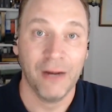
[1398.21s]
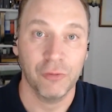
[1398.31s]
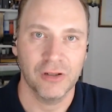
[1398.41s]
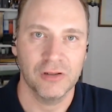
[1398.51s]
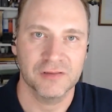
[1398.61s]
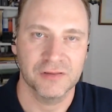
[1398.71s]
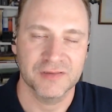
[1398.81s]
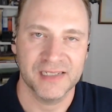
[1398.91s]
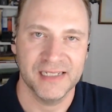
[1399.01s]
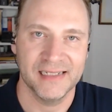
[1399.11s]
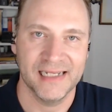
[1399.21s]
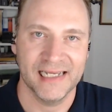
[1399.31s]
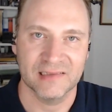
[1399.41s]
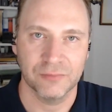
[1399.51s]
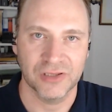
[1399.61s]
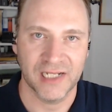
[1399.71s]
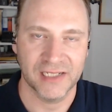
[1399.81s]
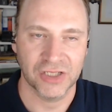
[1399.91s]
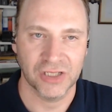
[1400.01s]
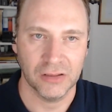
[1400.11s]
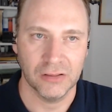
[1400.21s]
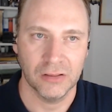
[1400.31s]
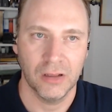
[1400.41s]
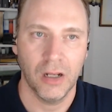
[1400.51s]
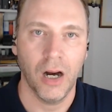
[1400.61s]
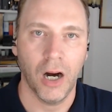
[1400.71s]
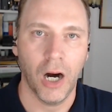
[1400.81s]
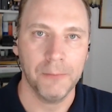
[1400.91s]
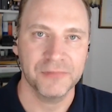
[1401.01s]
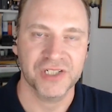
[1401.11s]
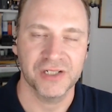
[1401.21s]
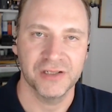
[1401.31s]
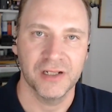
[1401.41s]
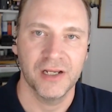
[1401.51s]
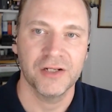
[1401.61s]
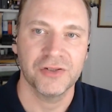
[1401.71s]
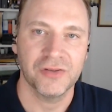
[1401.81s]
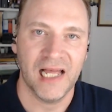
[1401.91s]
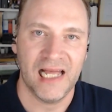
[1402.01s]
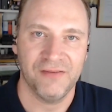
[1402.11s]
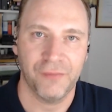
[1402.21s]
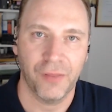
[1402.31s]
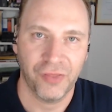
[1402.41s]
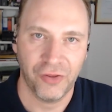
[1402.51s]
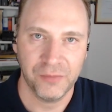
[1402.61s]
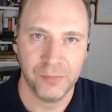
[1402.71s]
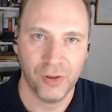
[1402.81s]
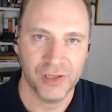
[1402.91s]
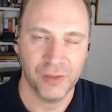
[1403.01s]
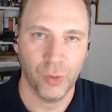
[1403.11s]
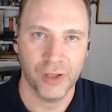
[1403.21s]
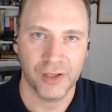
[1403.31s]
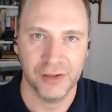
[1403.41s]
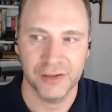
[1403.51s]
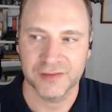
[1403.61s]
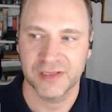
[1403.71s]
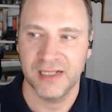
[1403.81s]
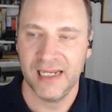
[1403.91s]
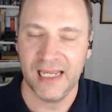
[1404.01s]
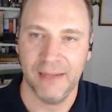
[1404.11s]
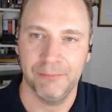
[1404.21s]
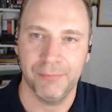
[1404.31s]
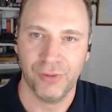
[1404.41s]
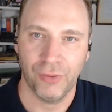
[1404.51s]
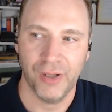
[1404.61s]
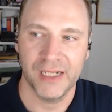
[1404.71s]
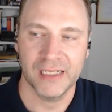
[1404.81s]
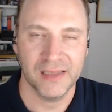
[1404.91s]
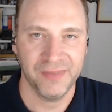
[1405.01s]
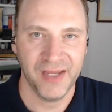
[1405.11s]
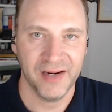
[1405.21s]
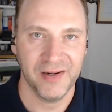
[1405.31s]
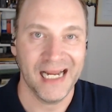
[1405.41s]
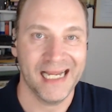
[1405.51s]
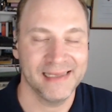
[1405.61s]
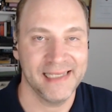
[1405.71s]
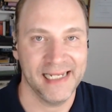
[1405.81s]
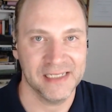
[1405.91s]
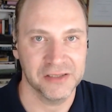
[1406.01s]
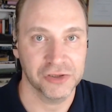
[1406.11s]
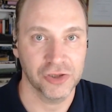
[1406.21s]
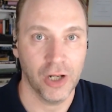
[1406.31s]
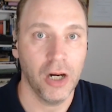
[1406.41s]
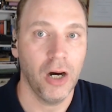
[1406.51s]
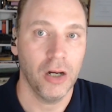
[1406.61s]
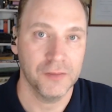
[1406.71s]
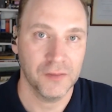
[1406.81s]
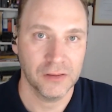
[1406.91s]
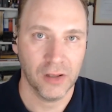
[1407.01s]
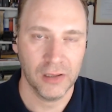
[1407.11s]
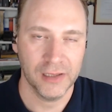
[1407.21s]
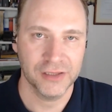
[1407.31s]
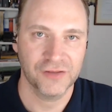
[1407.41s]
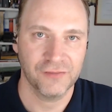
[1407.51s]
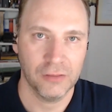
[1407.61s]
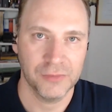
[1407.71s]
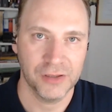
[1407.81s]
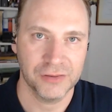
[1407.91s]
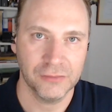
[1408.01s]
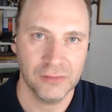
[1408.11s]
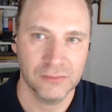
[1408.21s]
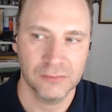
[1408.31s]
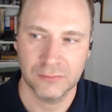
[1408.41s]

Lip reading: I would also see it as a potential option to have third-party workers employed there, and they can draw on the knowledge from you too.